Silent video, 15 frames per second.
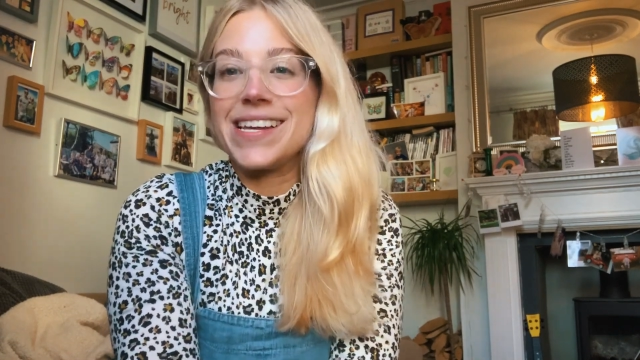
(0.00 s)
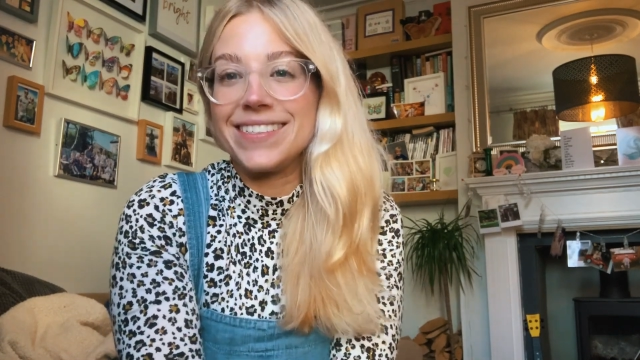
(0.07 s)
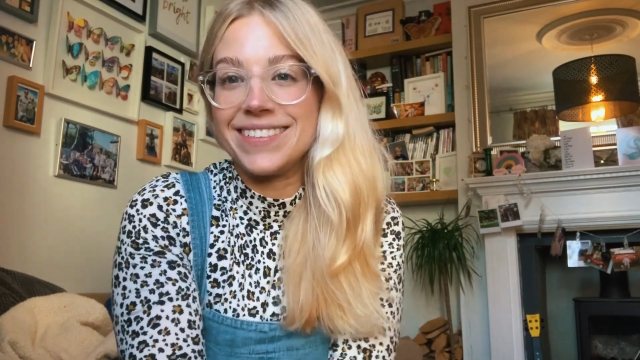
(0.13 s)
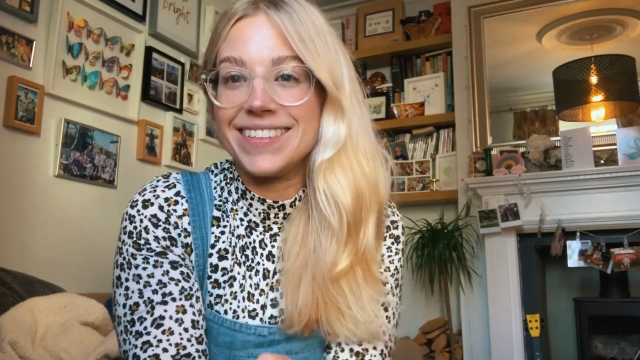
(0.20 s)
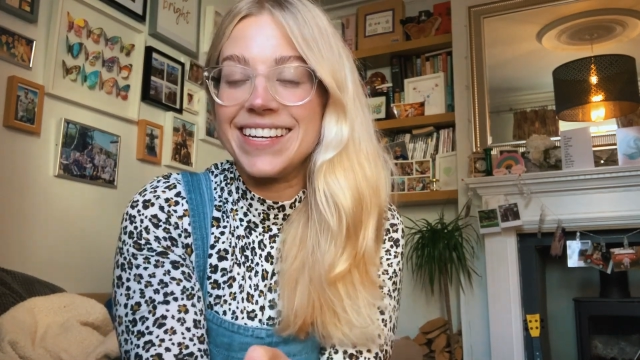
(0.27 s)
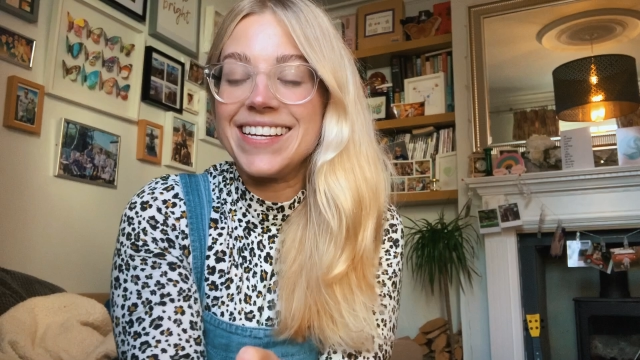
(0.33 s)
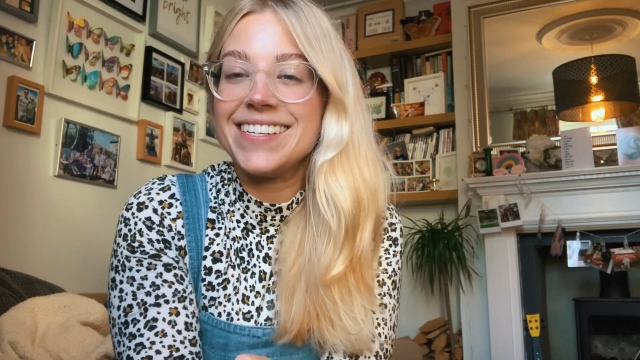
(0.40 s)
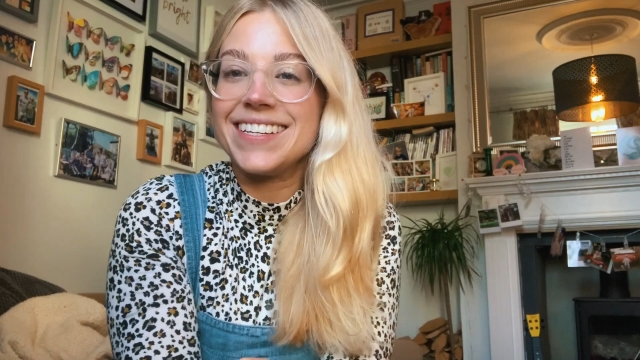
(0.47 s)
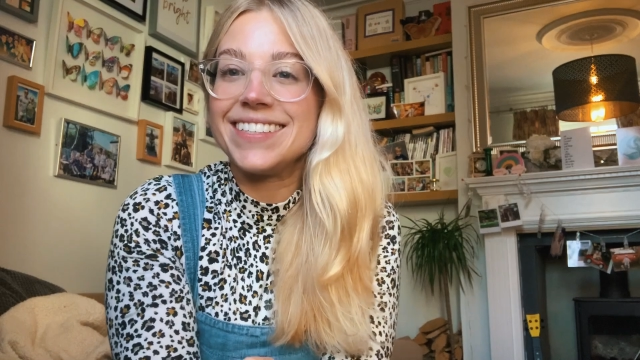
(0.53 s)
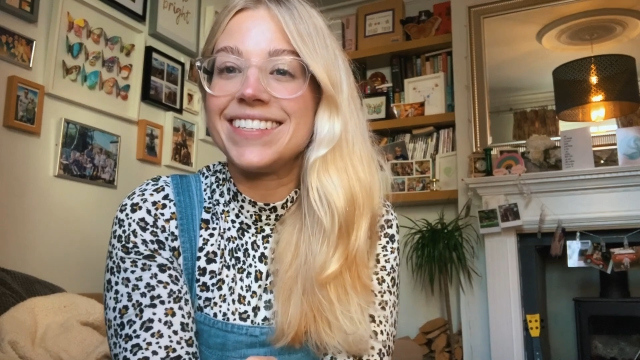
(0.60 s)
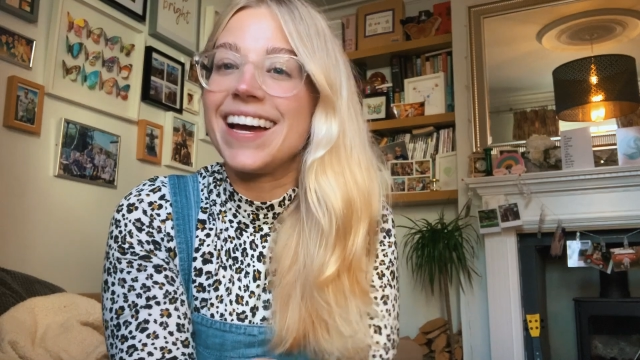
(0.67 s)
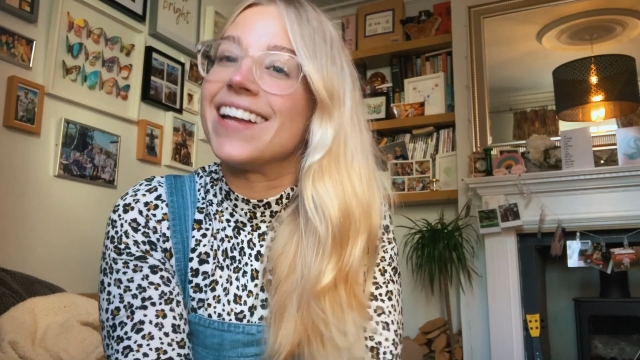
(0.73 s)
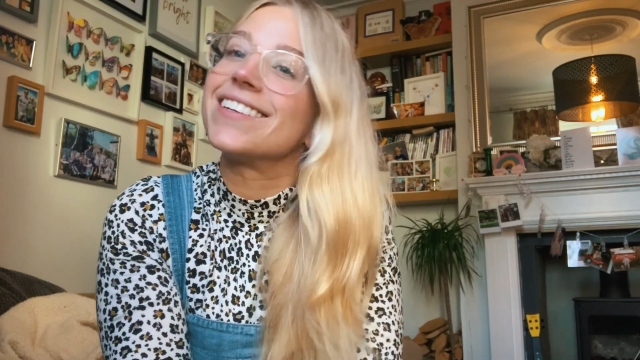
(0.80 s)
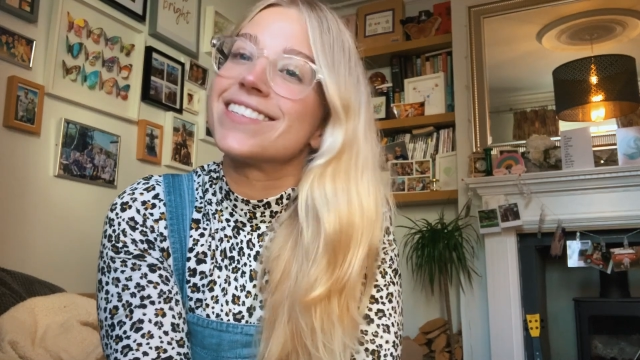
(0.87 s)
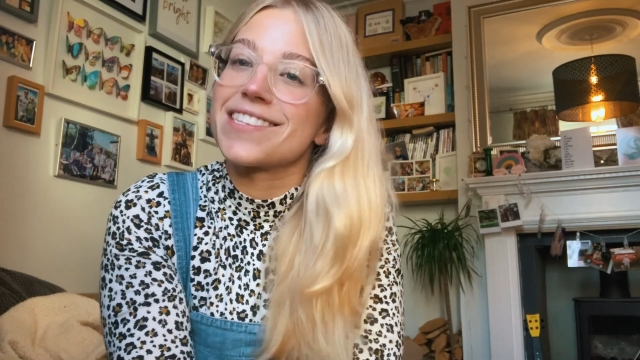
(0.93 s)
is needed
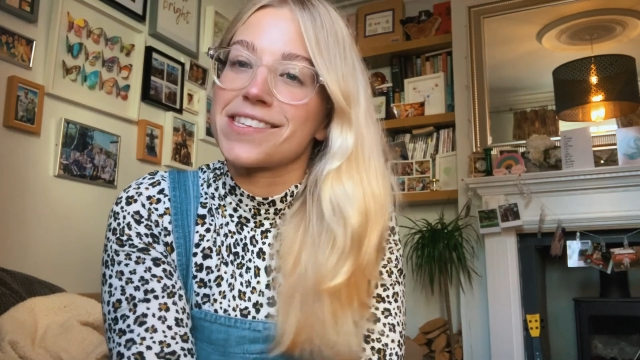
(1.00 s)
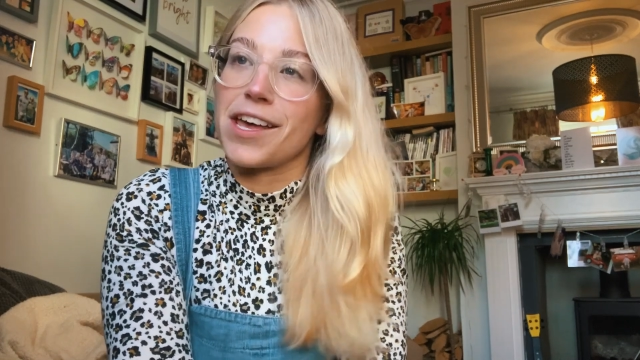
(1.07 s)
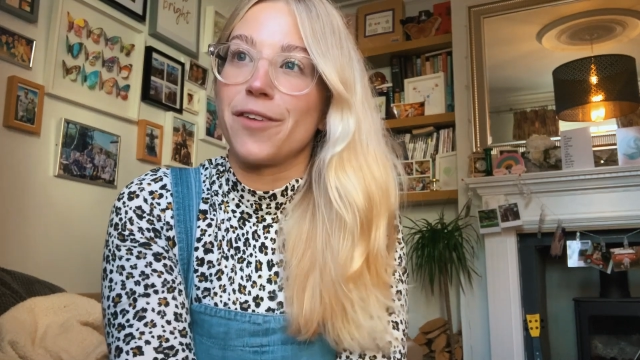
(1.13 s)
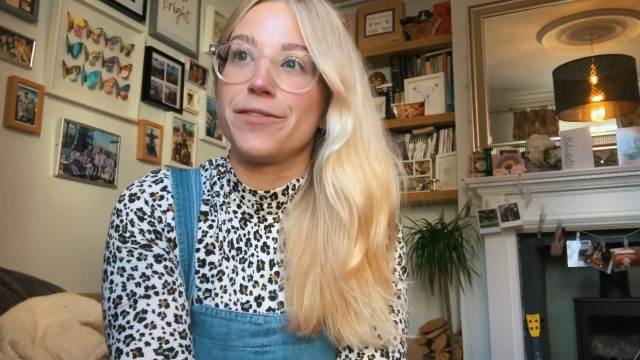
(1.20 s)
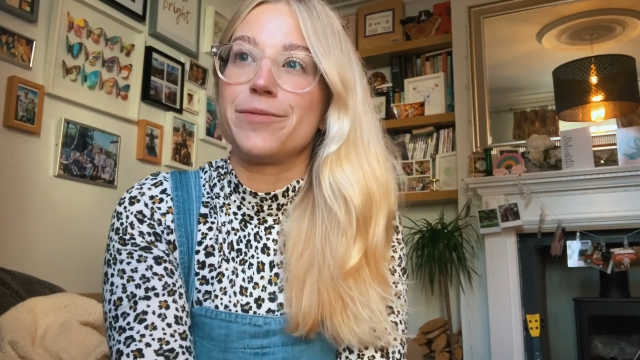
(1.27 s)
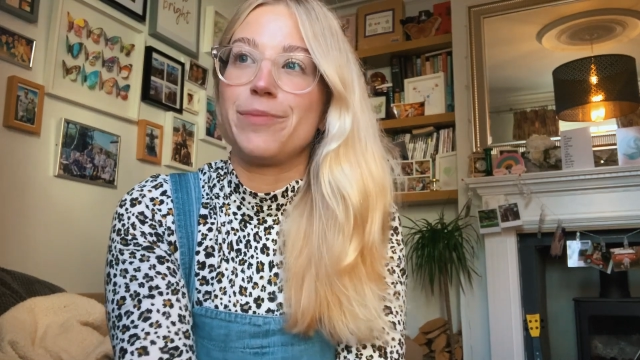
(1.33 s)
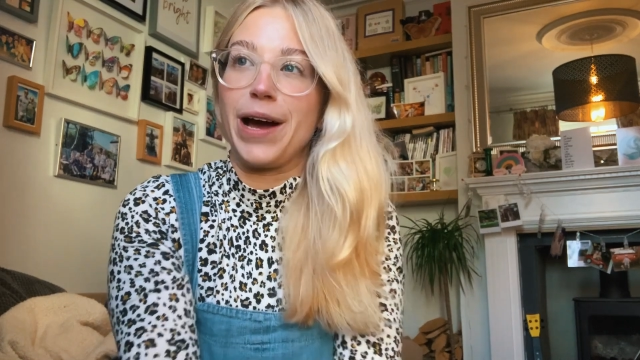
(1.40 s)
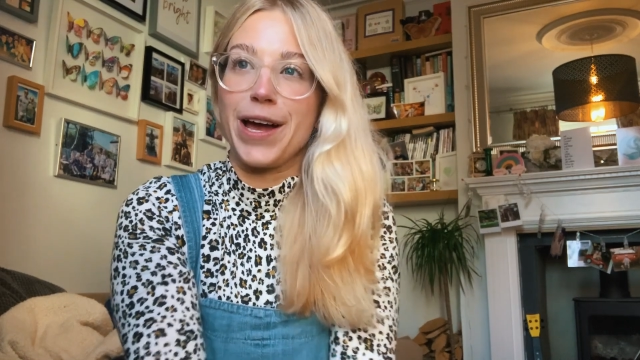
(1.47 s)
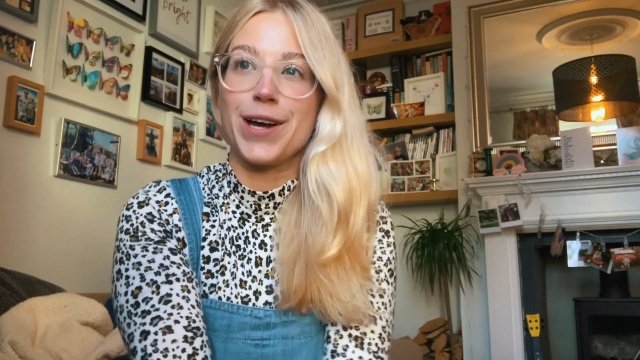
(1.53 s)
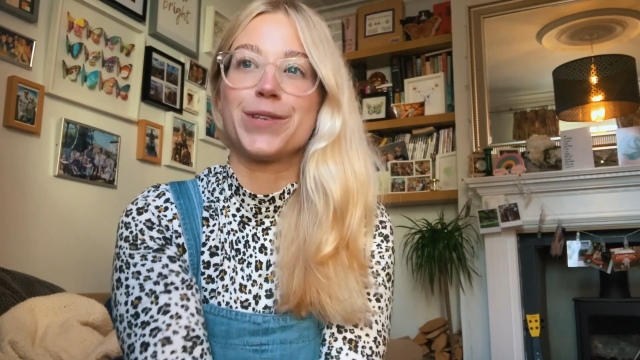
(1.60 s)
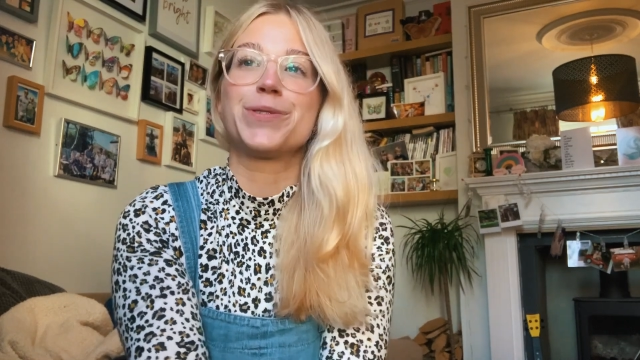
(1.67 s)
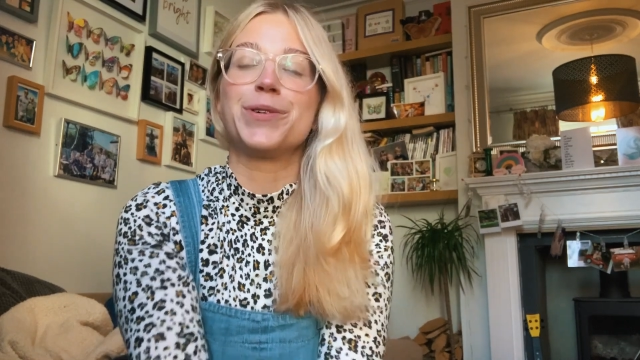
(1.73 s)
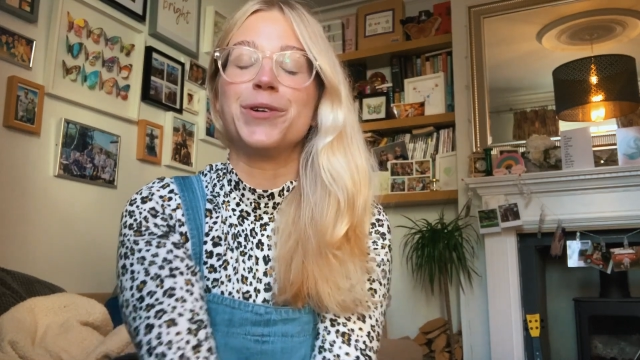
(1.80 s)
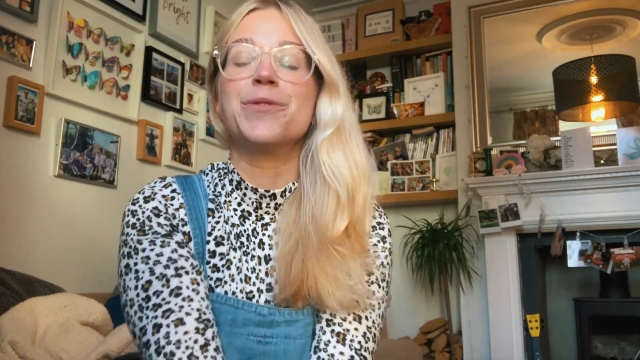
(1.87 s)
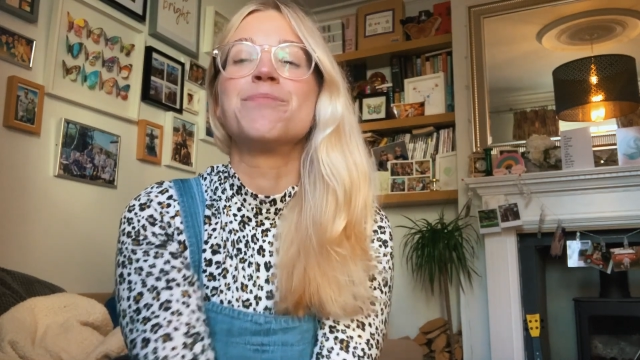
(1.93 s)
and deserved by
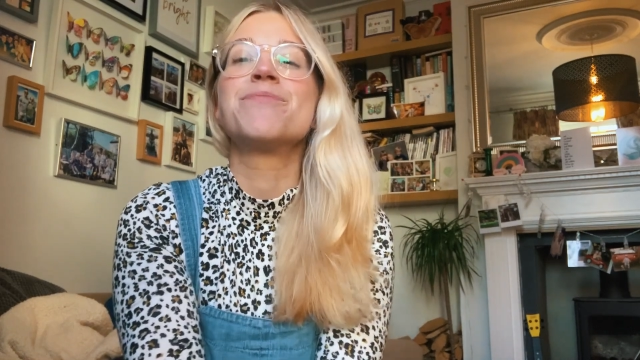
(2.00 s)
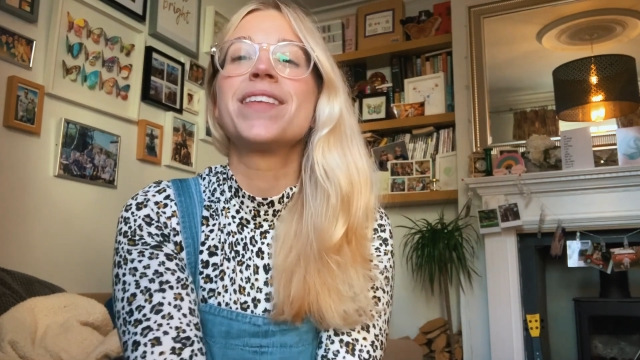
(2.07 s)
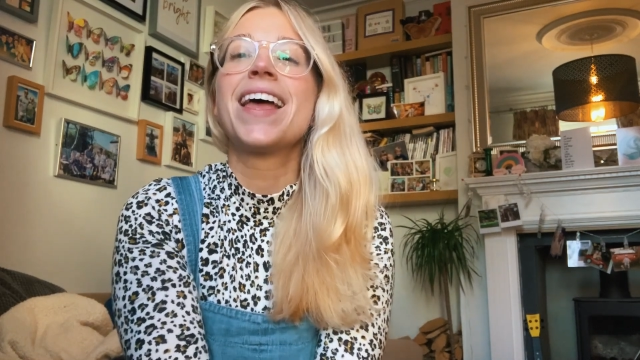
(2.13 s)
us all.